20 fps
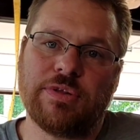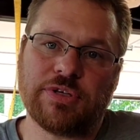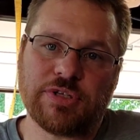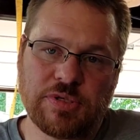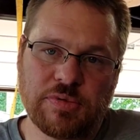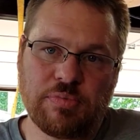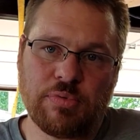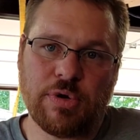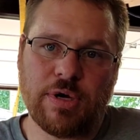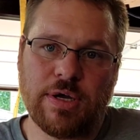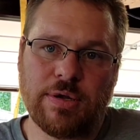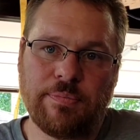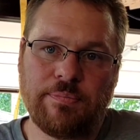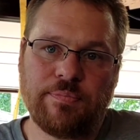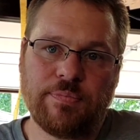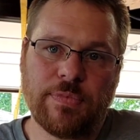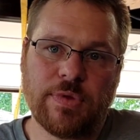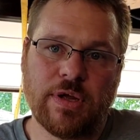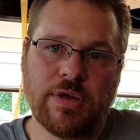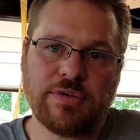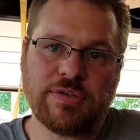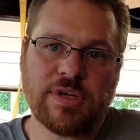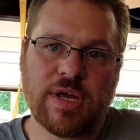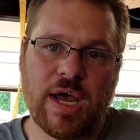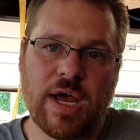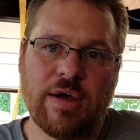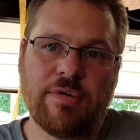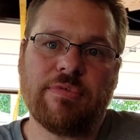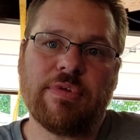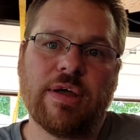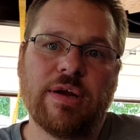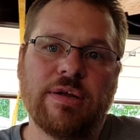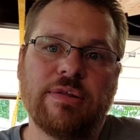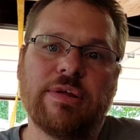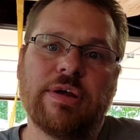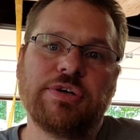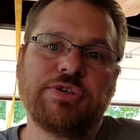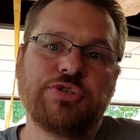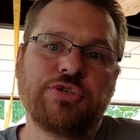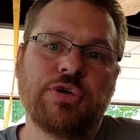this spring to have that
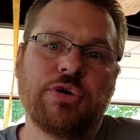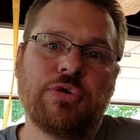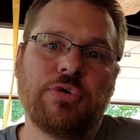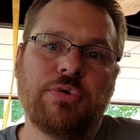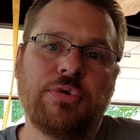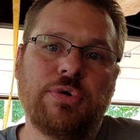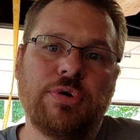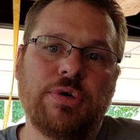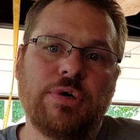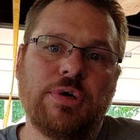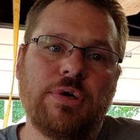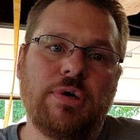in that show.